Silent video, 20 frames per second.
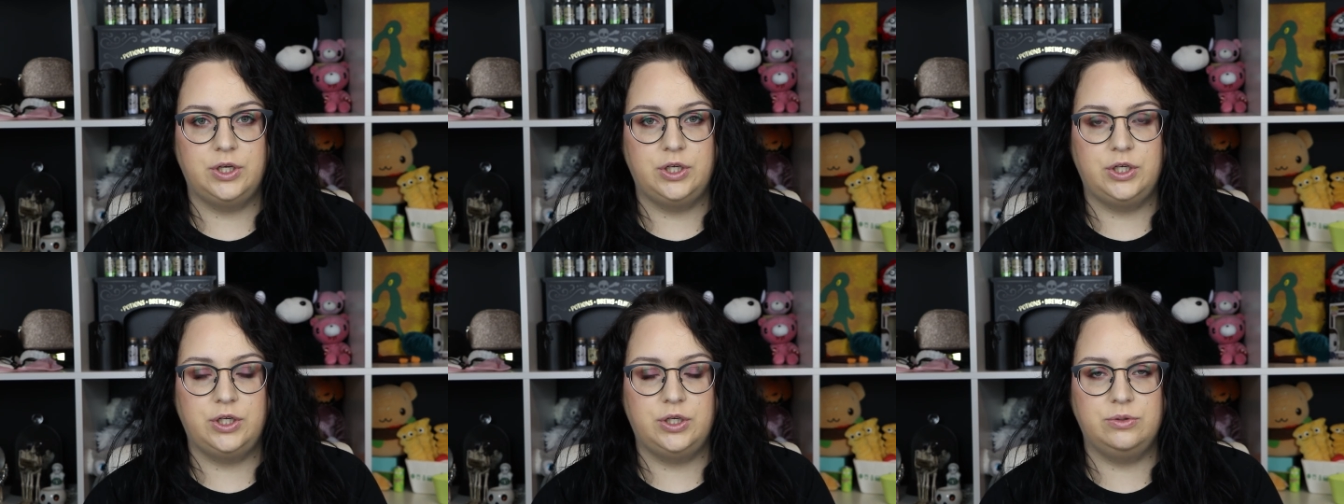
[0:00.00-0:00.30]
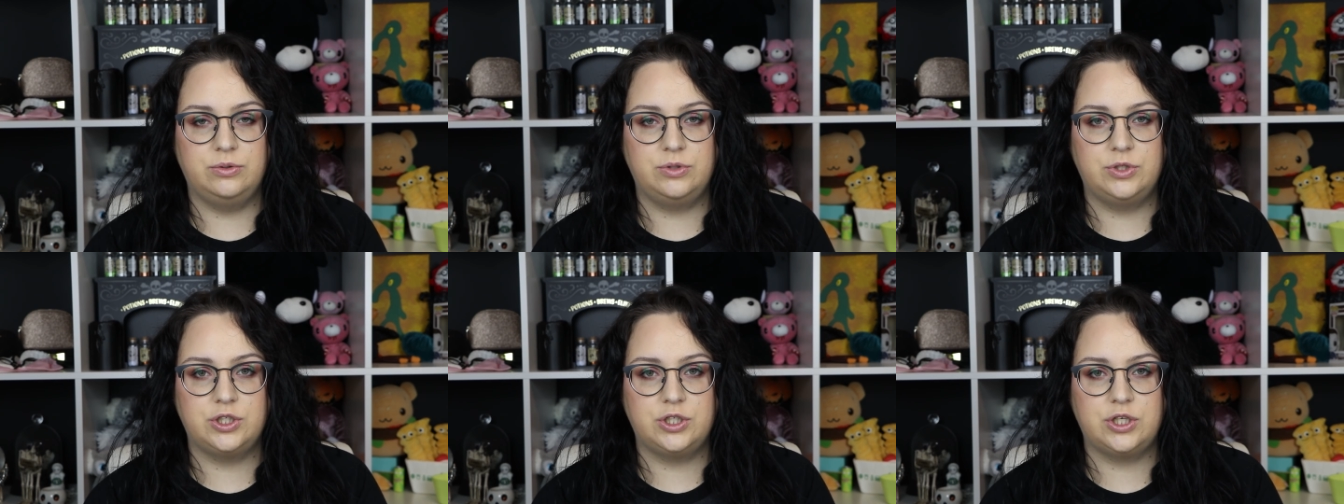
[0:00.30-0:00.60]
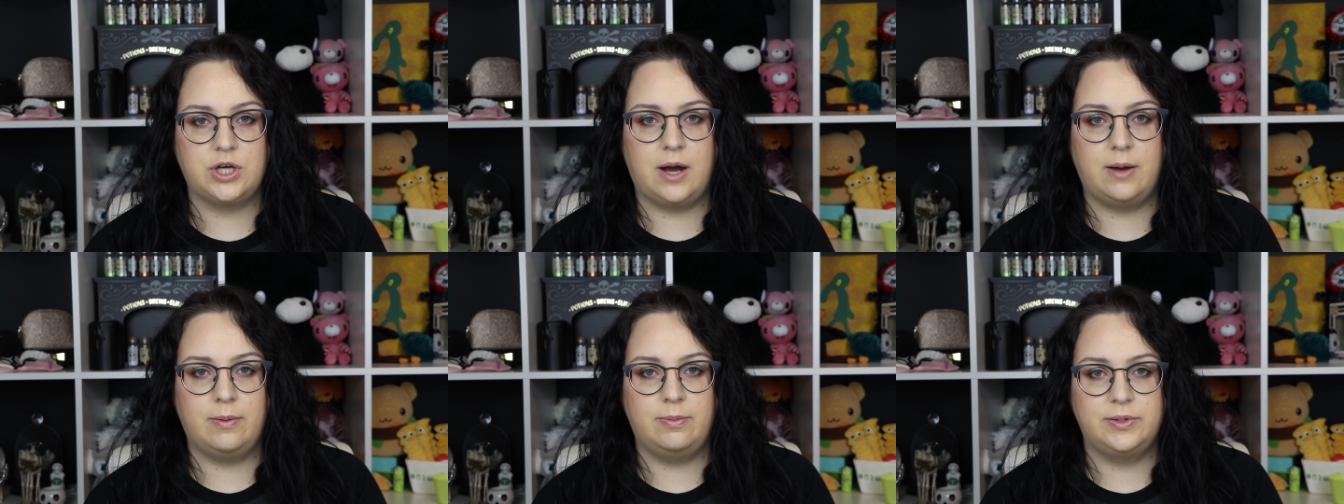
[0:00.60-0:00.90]
You
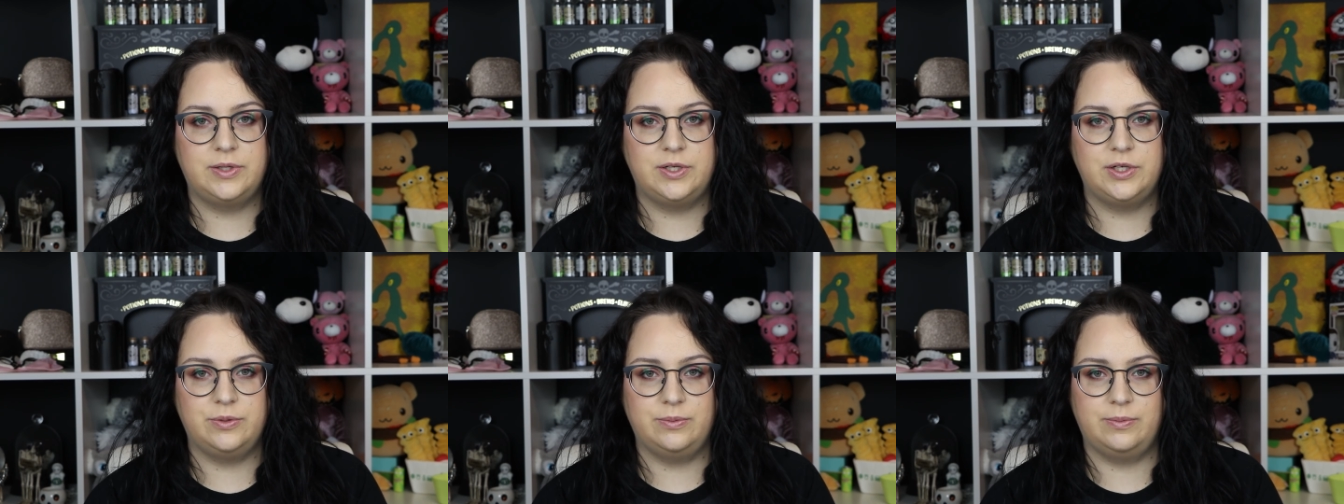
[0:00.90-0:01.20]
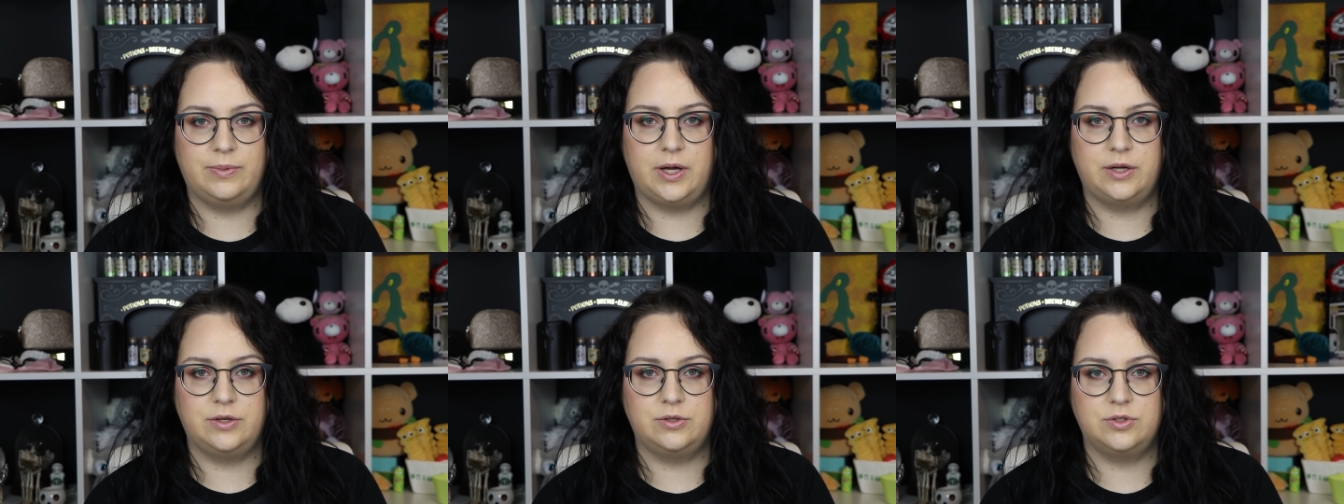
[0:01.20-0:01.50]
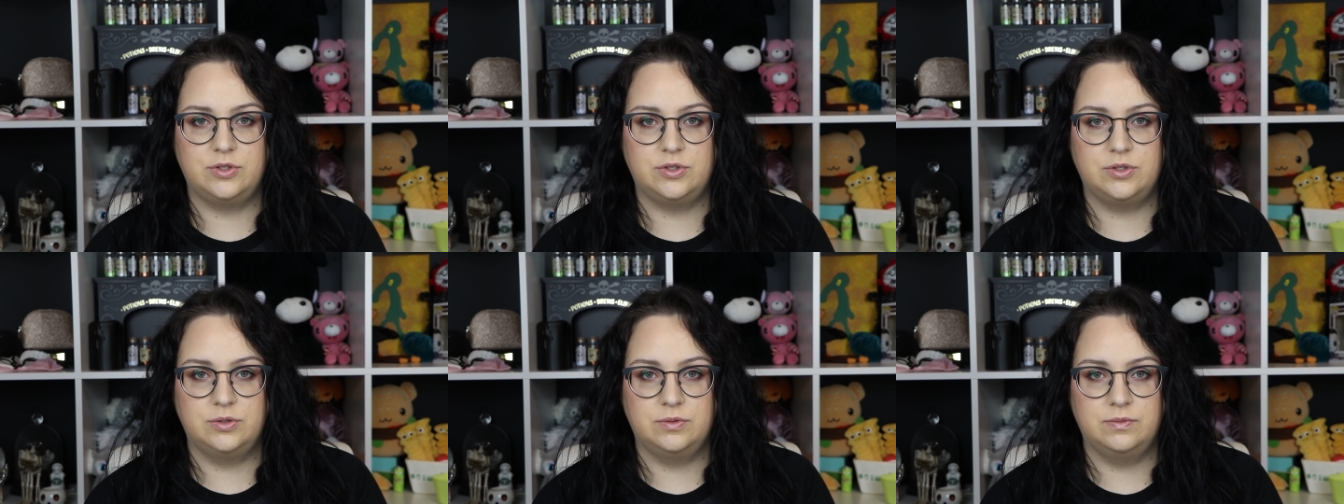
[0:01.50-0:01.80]
shop too
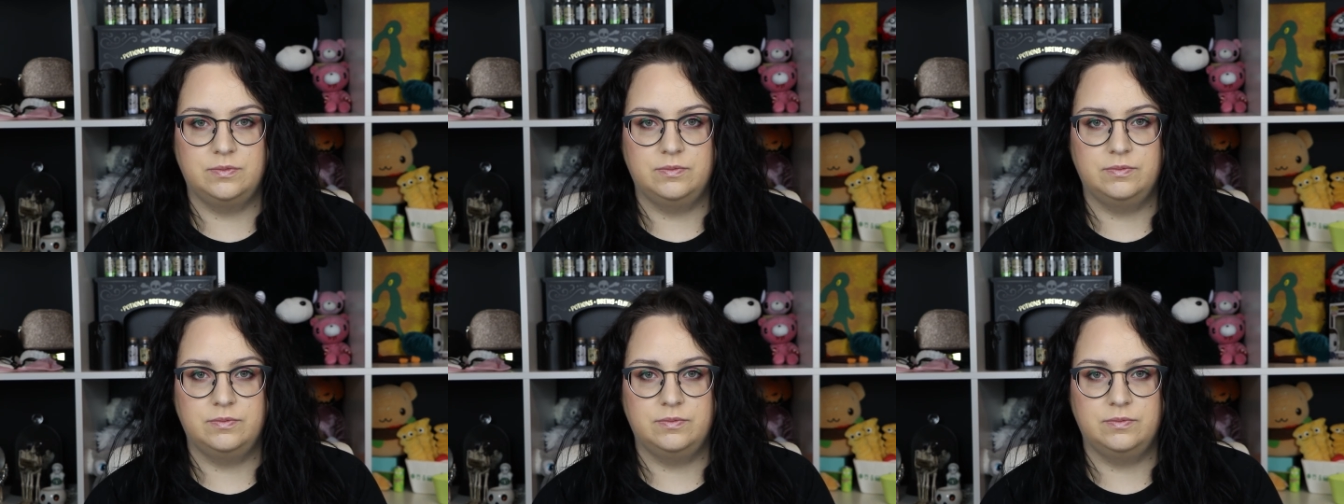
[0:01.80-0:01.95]
much.